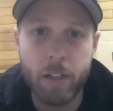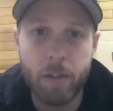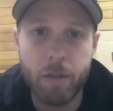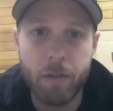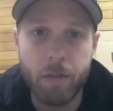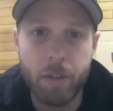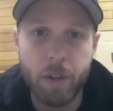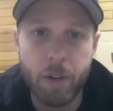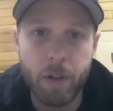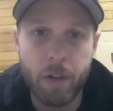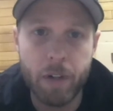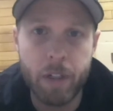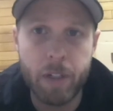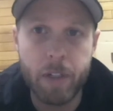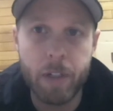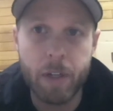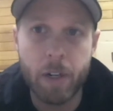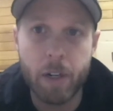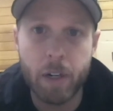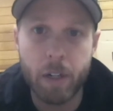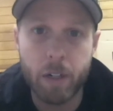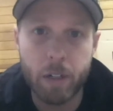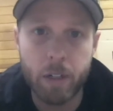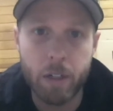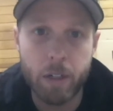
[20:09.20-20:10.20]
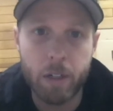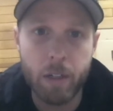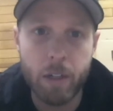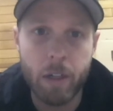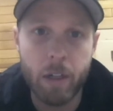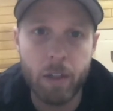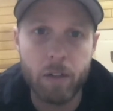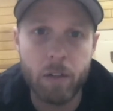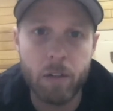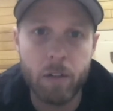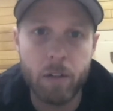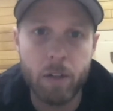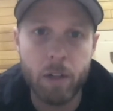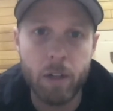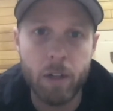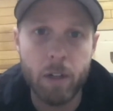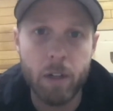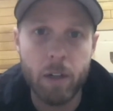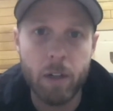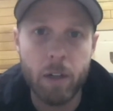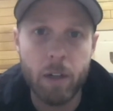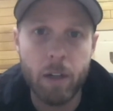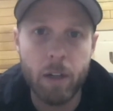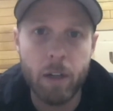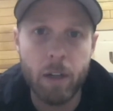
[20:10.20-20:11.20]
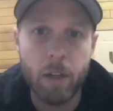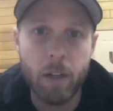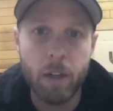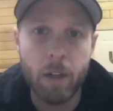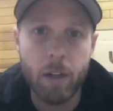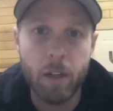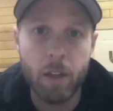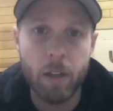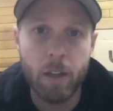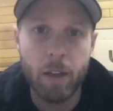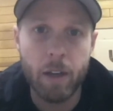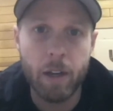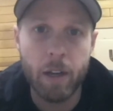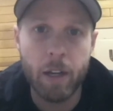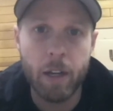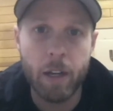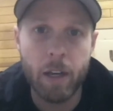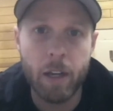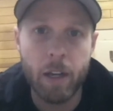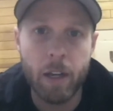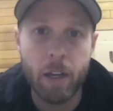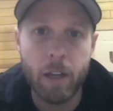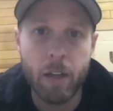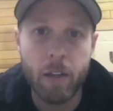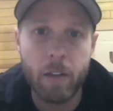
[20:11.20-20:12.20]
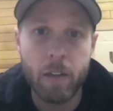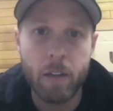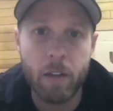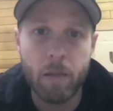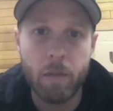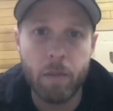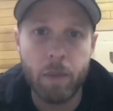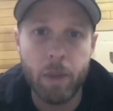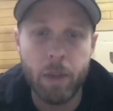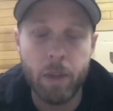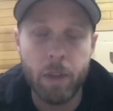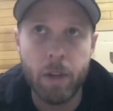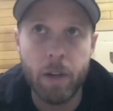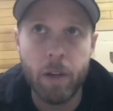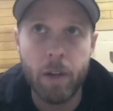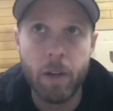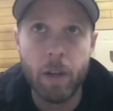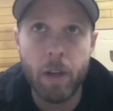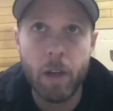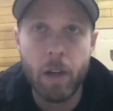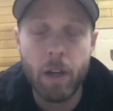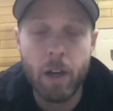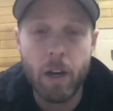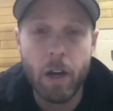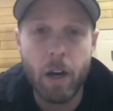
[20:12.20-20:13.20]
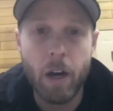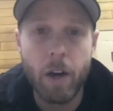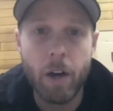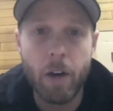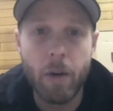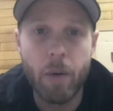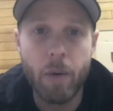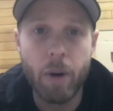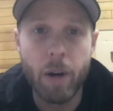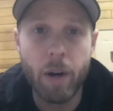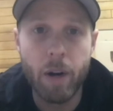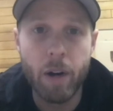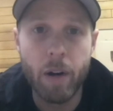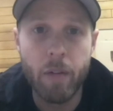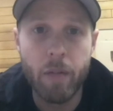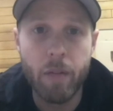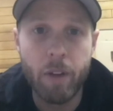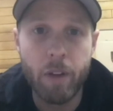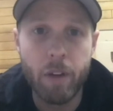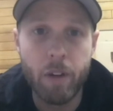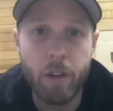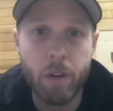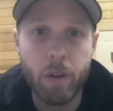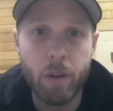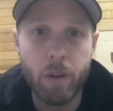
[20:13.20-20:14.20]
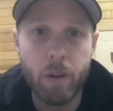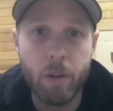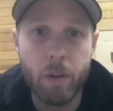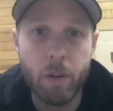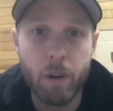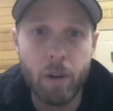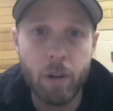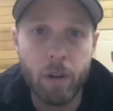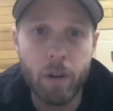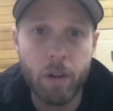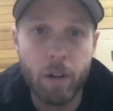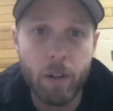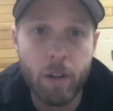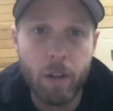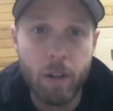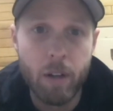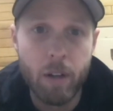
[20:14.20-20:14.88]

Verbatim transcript: a very dark history, and a lot of Canadians have been unaware of it or